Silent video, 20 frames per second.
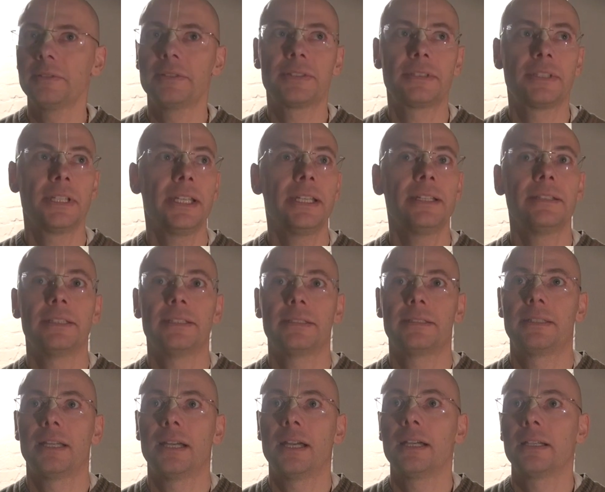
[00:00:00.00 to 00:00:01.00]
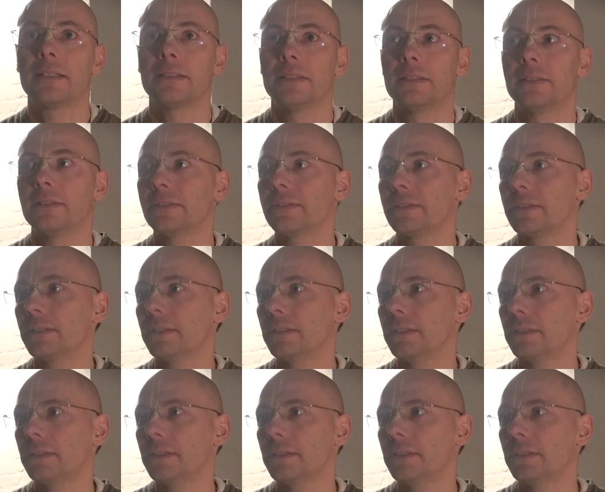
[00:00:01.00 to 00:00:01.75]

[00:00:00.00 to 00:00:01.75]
stay in this darkness.